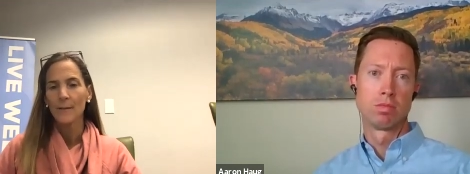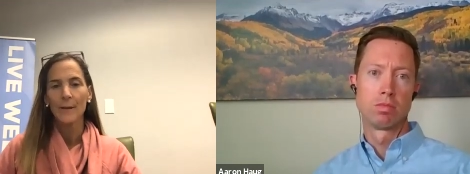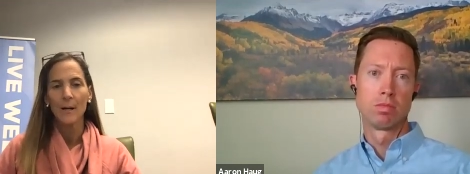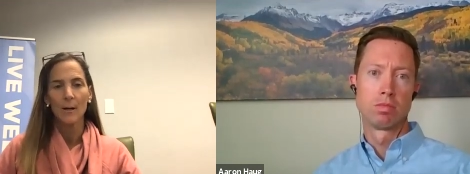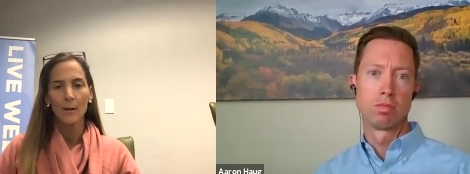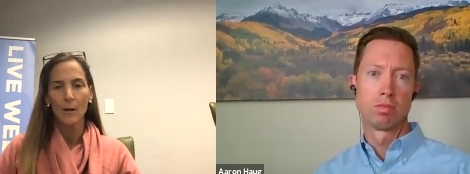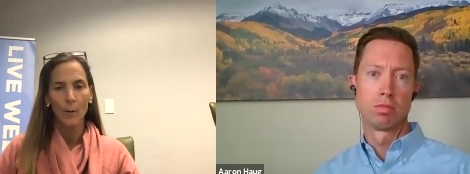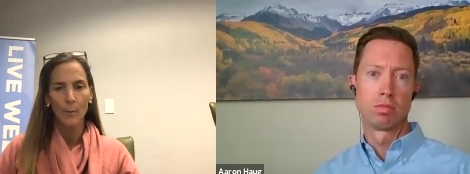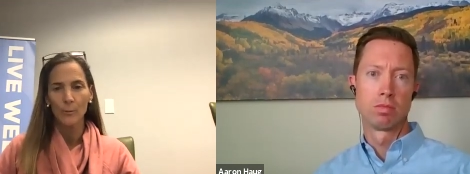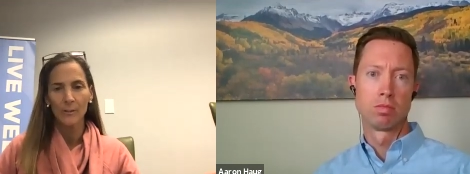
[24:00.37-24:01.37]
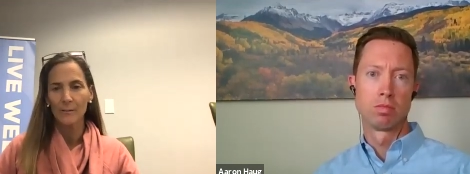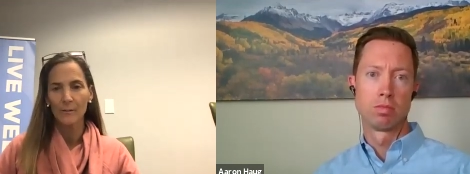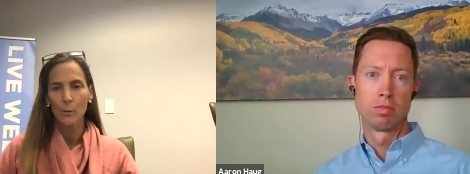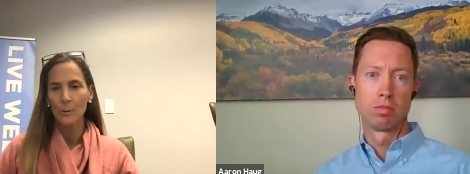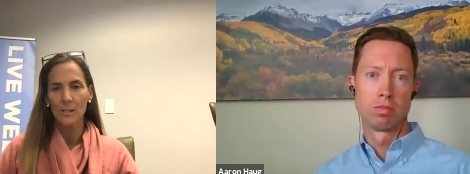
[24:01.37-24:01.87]
Speaker 1: their carbidopa
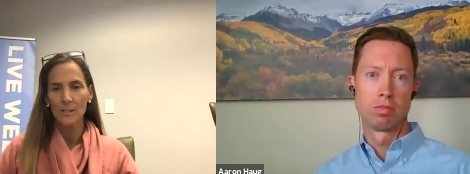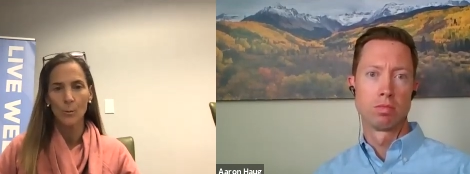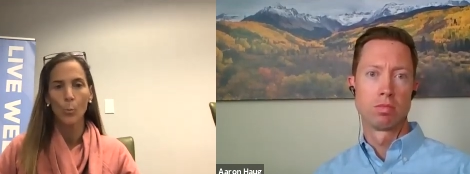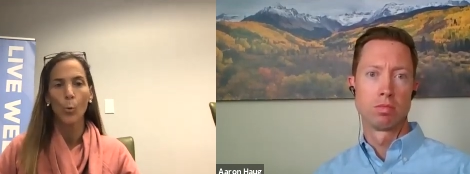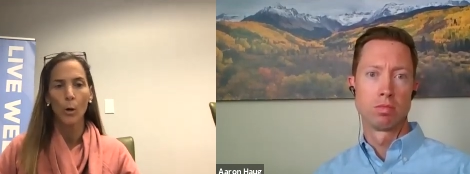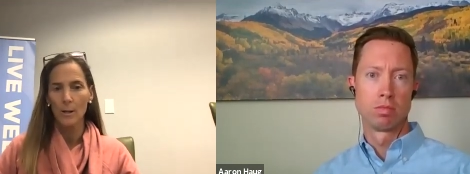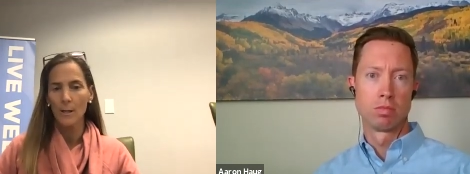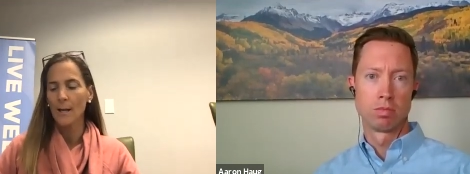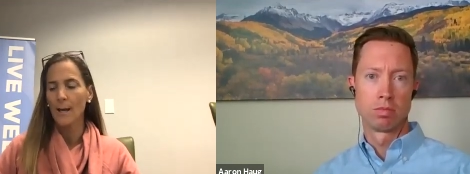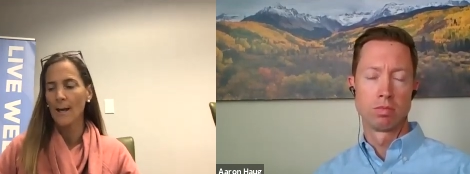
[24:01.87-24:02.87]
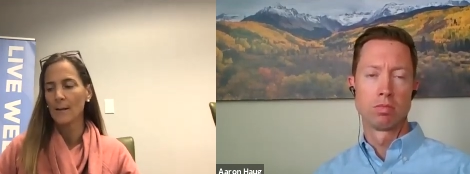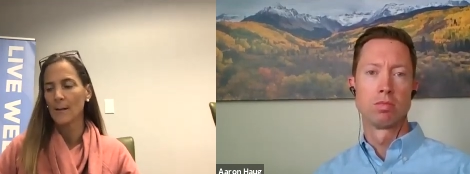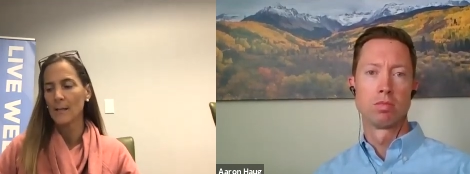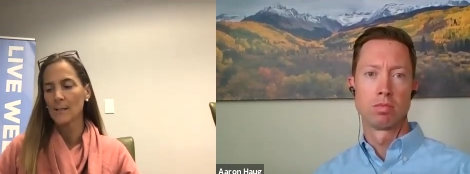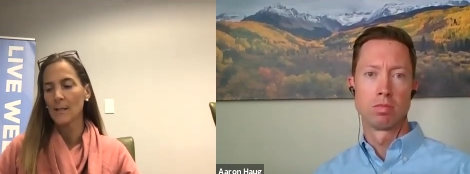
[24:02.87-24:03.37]
levodopa doesn't work, and
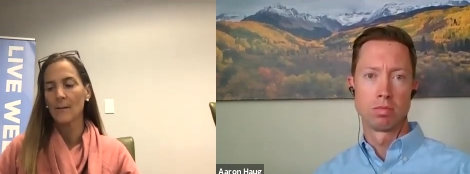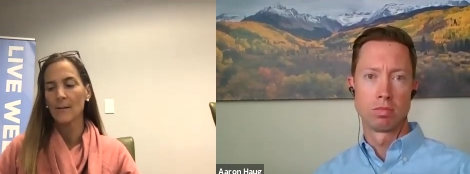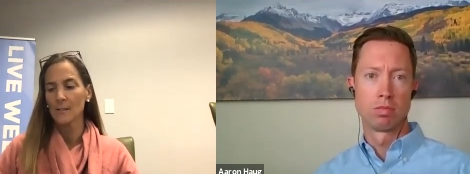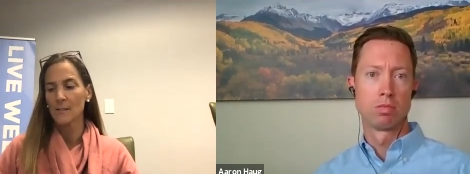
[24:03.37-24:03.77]
they said that this